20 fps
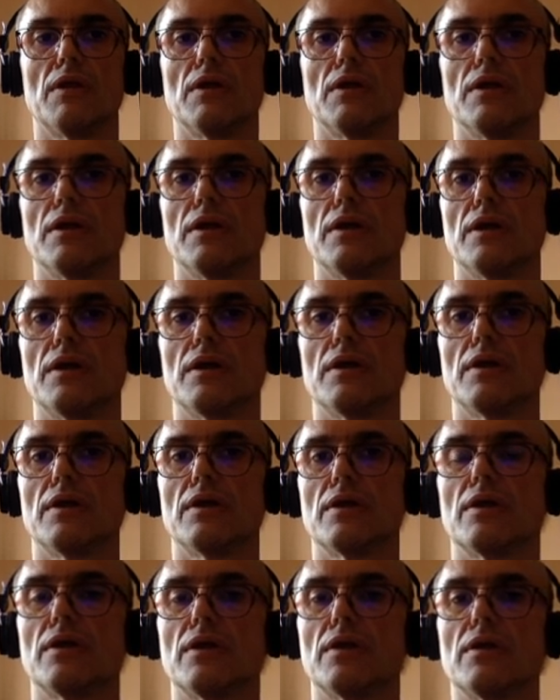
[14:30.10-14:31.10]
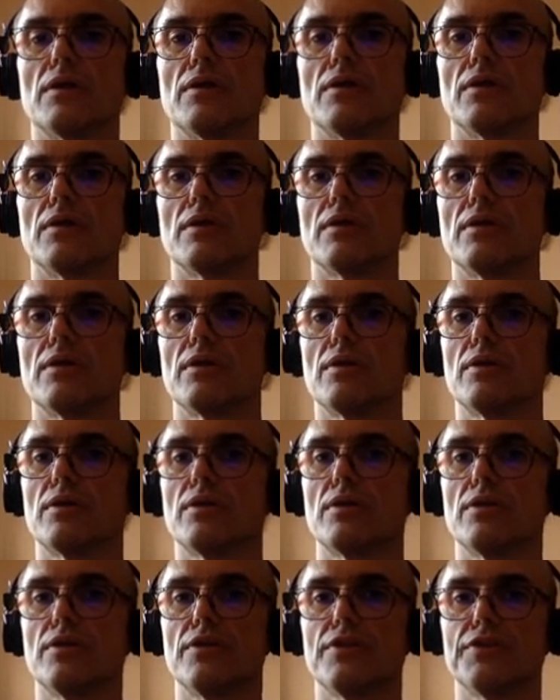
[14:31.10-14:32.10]

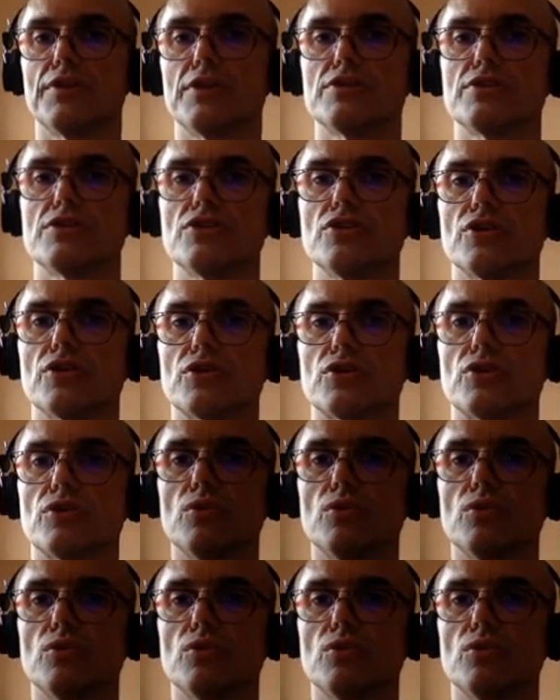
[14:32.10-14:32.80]
It is year